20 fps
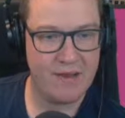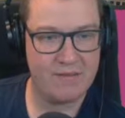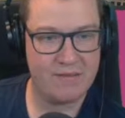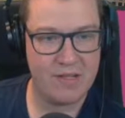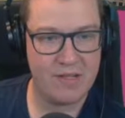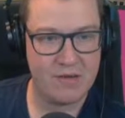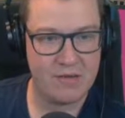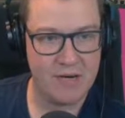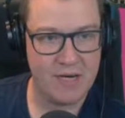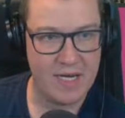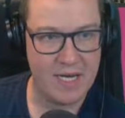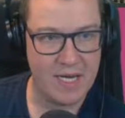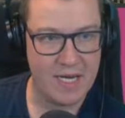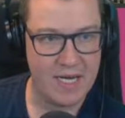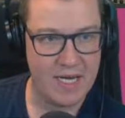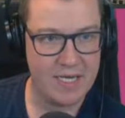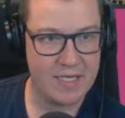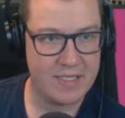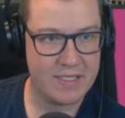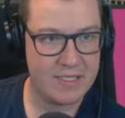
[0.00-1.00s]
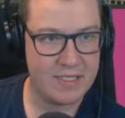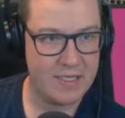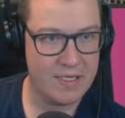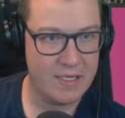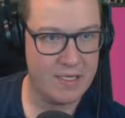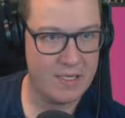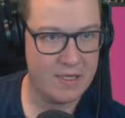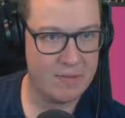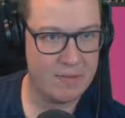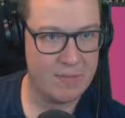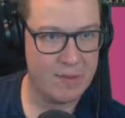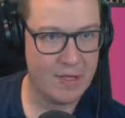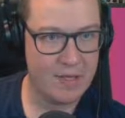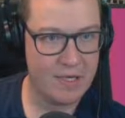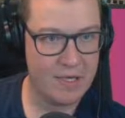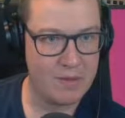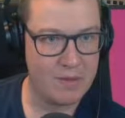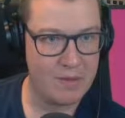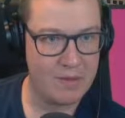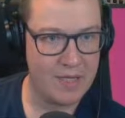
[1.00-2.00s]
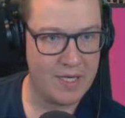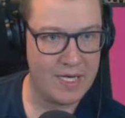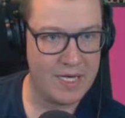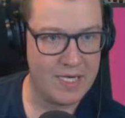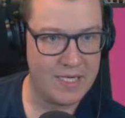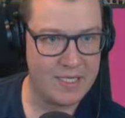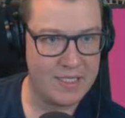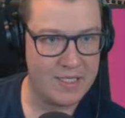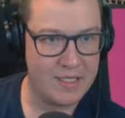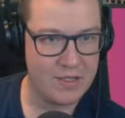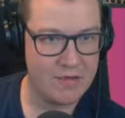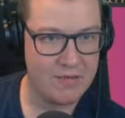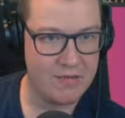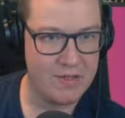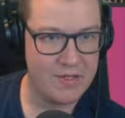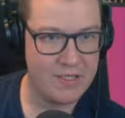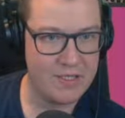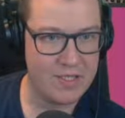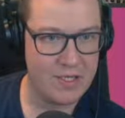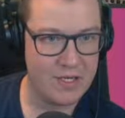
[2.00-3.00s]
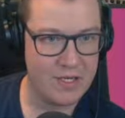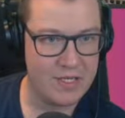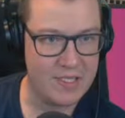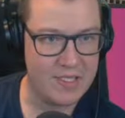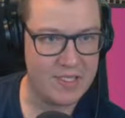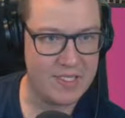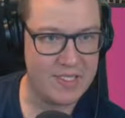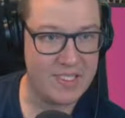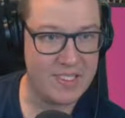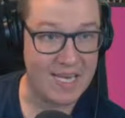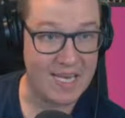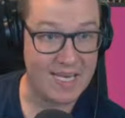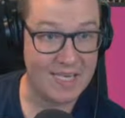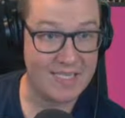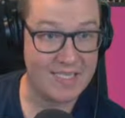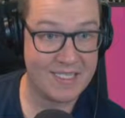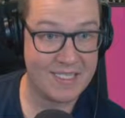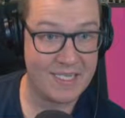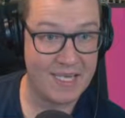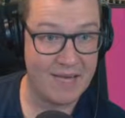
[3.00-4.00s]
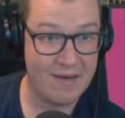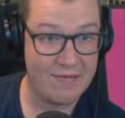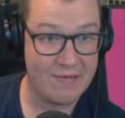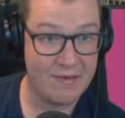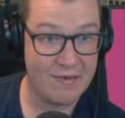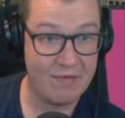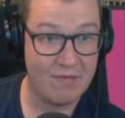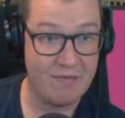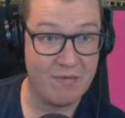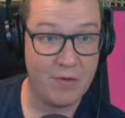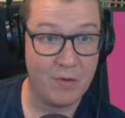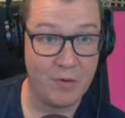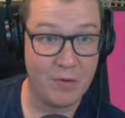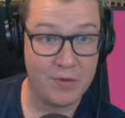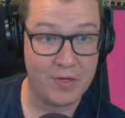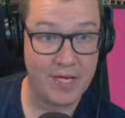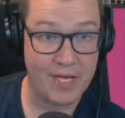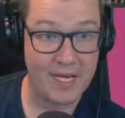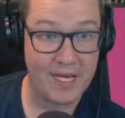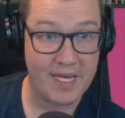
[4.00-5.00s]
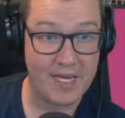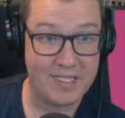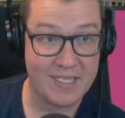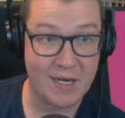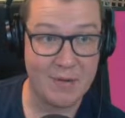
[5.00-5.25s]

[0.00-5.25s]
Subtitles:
after 3 days, and the pollock will eat stuff that's size 6 after 4 days.